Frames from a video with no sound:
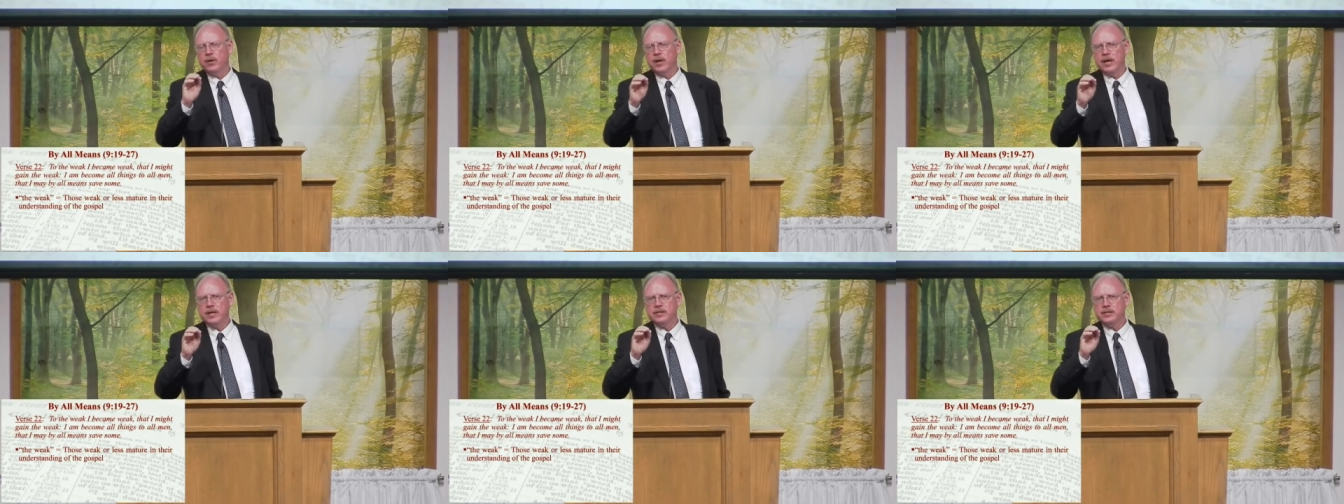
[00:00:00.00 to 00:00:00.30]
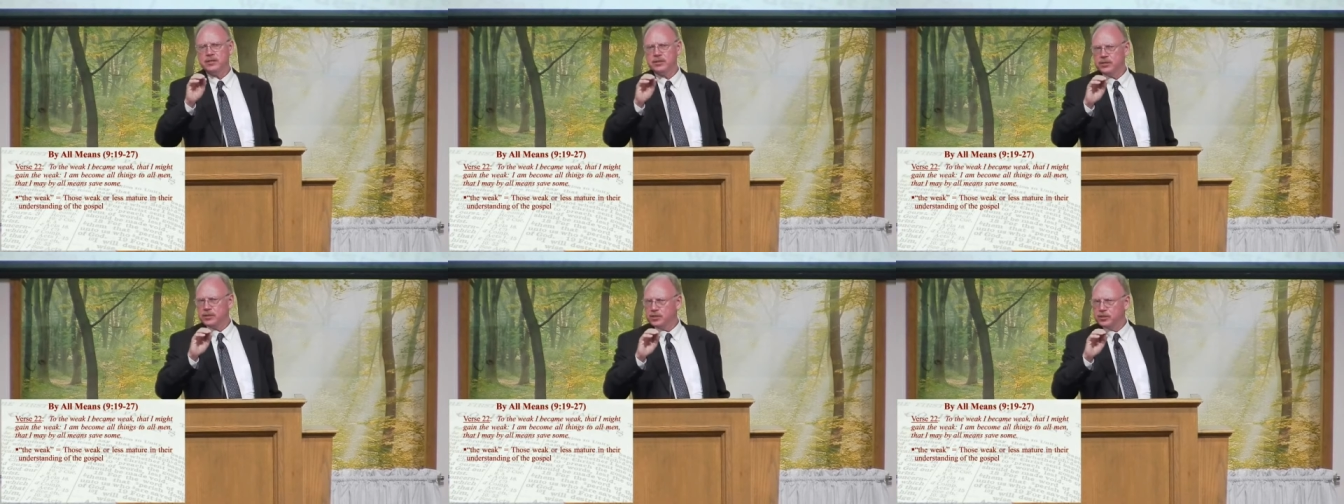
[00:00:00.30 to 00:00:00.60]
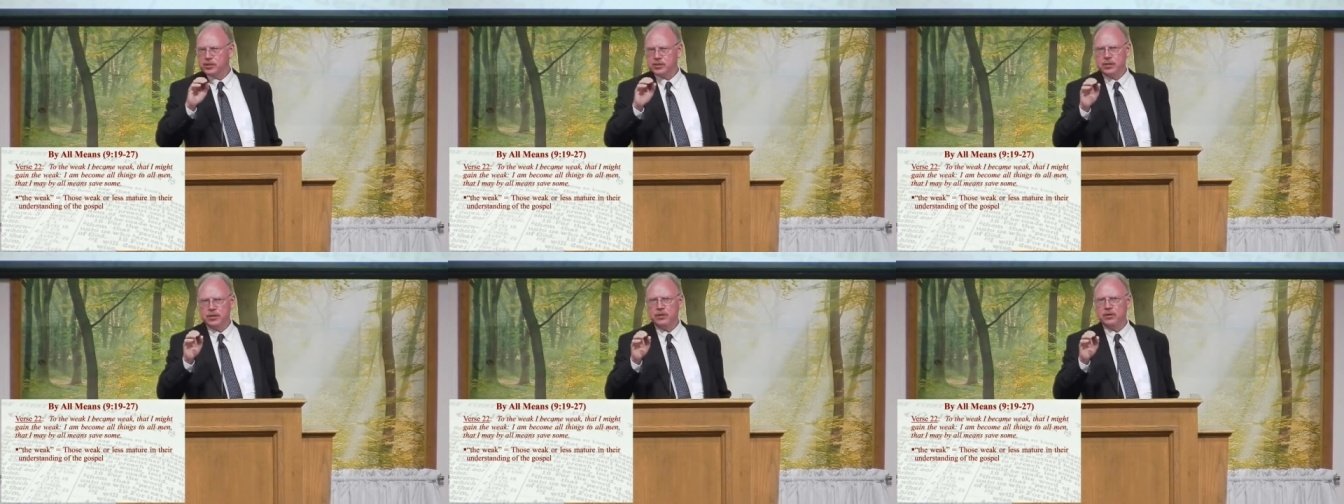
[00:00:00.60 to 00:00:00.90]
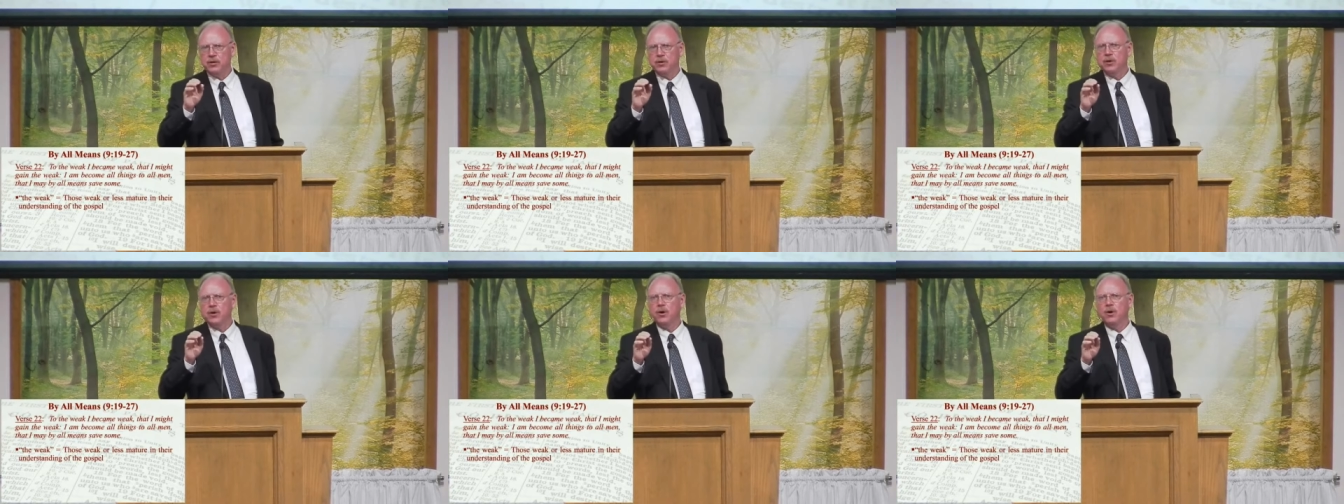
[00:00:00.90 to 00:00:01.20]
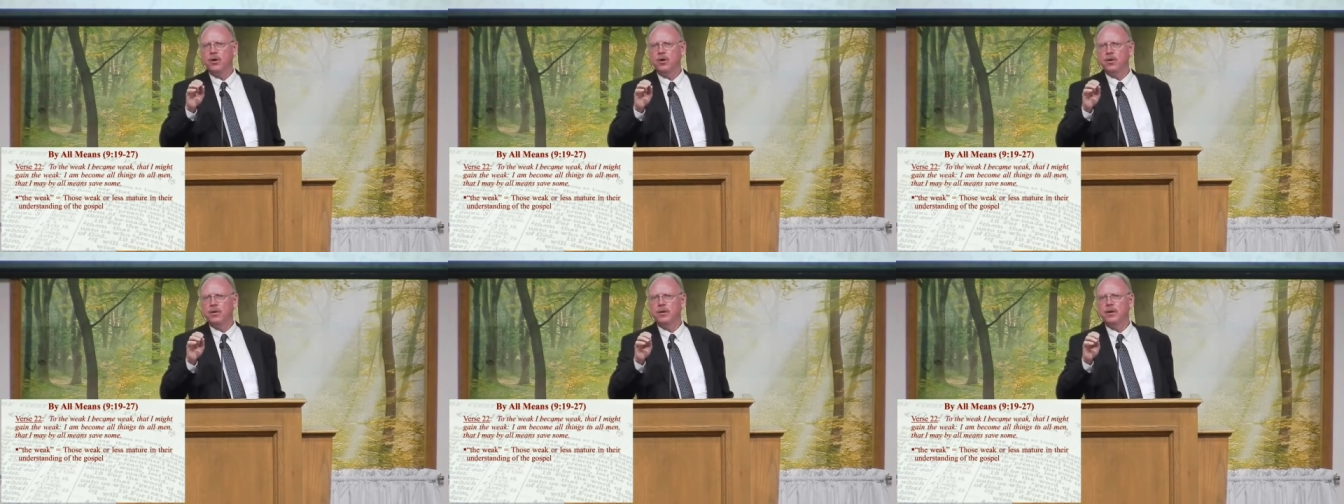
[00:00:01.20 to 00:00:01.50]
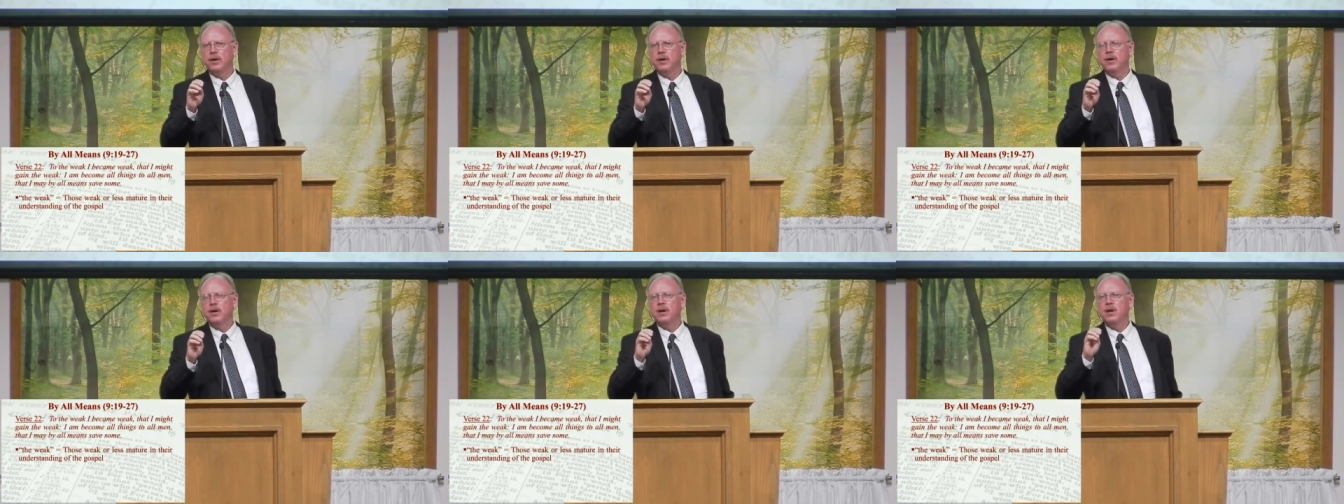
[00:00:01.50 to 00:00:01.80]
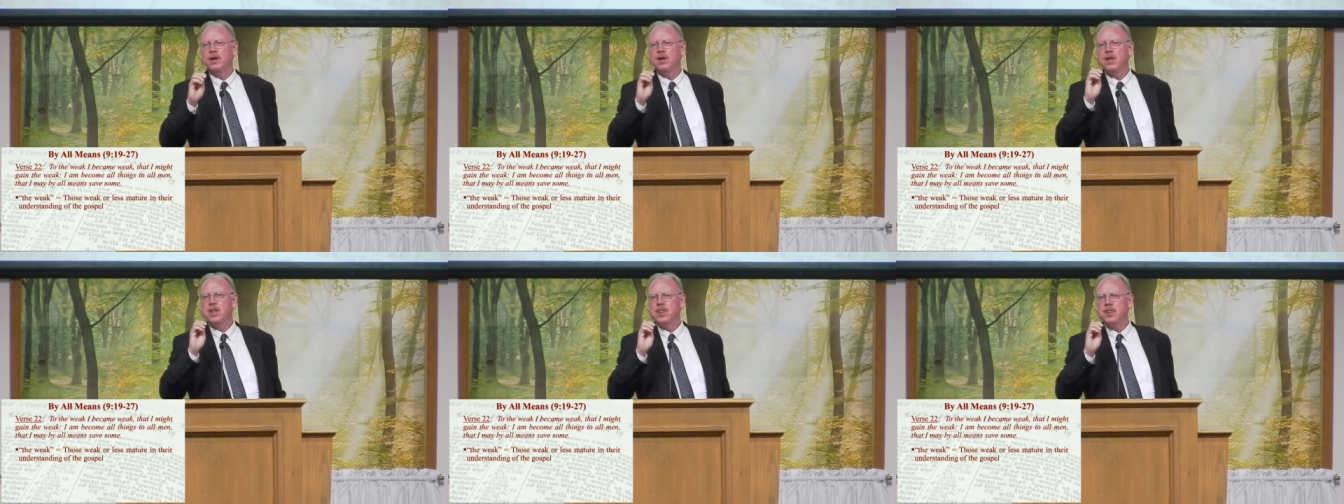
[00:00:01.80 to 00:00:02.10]
license is still called
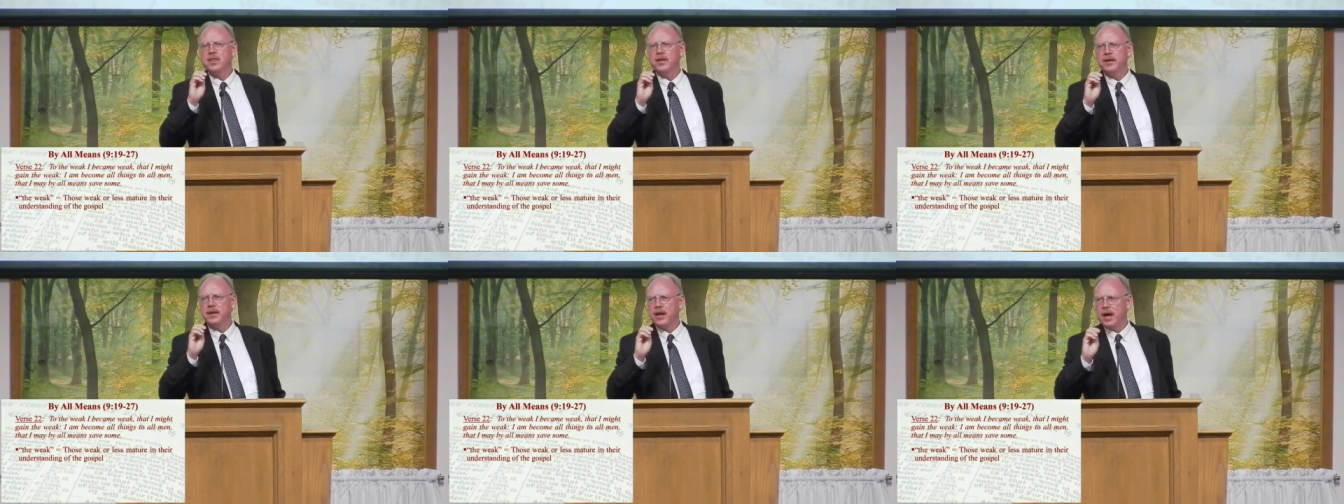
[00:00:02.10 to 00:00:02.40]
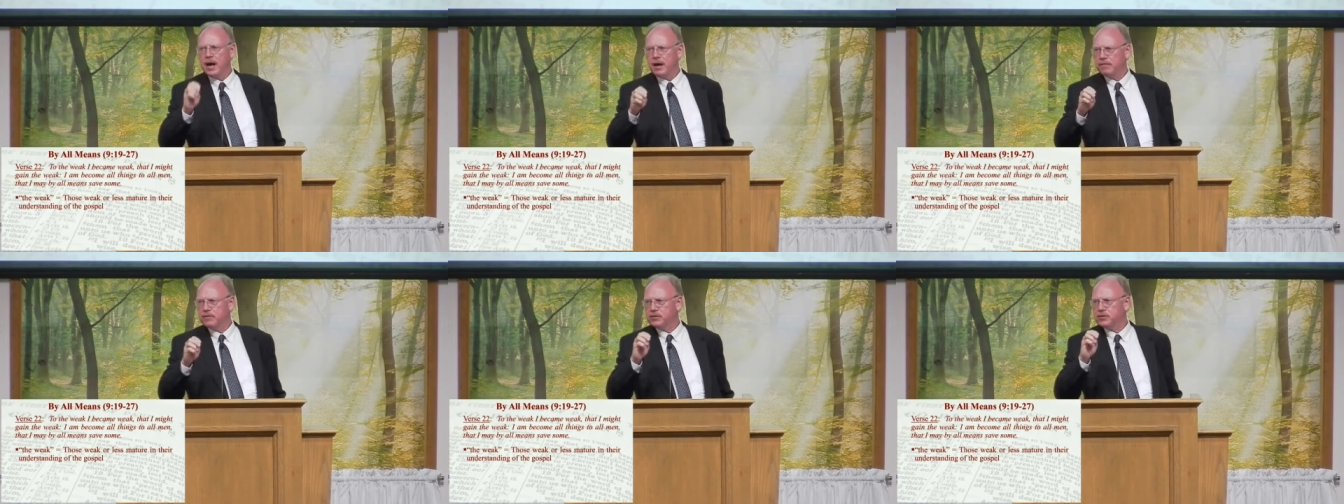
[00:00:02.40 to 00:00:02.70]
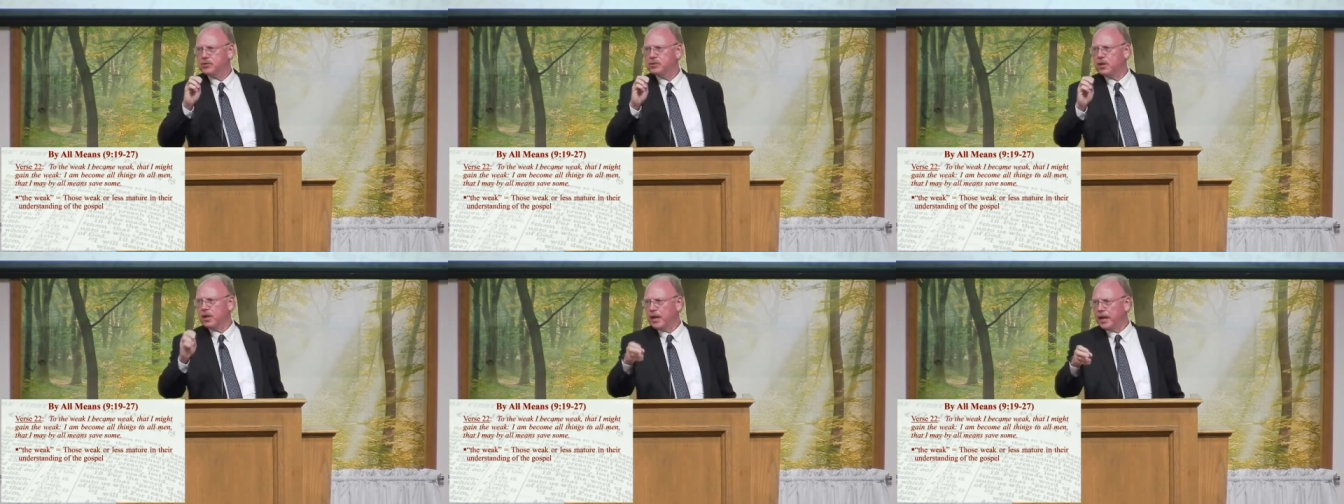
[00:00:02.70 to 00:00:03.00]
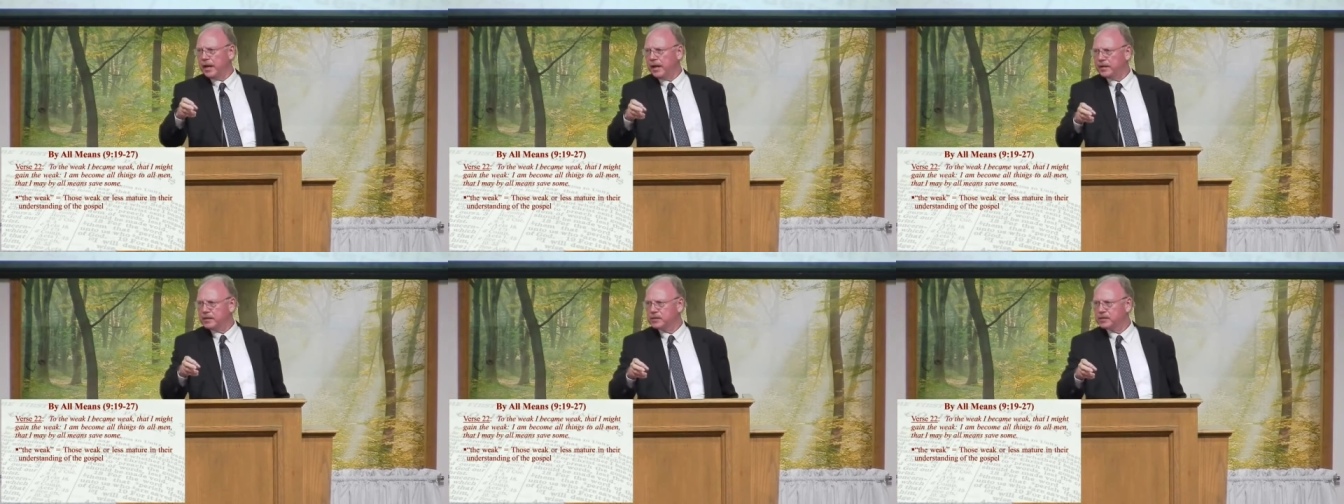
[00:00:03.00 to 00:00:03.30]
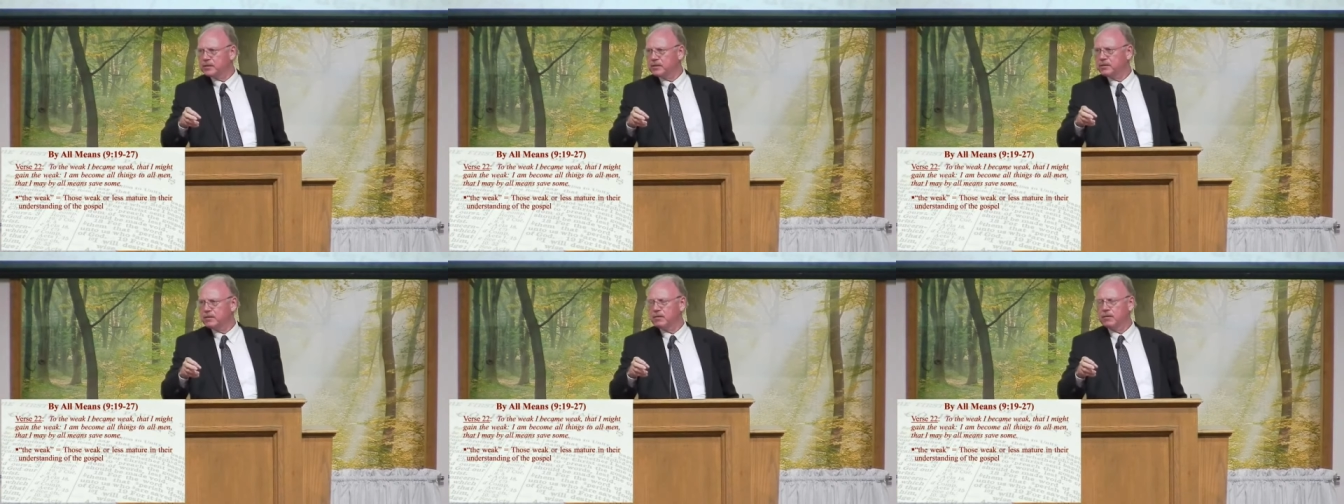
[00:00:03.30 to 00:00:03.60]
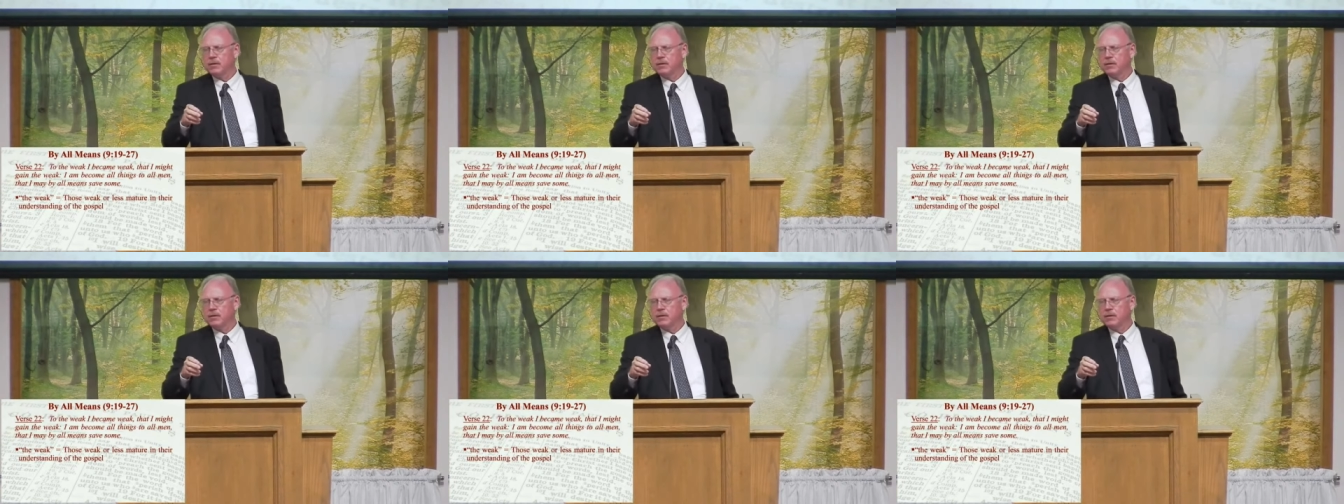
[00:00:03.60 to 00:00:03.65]
the novice class.